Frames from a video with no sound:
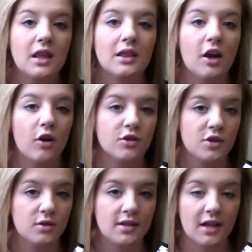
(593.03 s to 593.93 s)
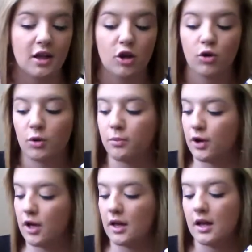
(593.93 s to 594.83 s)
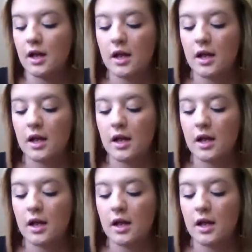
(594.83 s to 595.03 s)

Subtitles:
they also say that you could put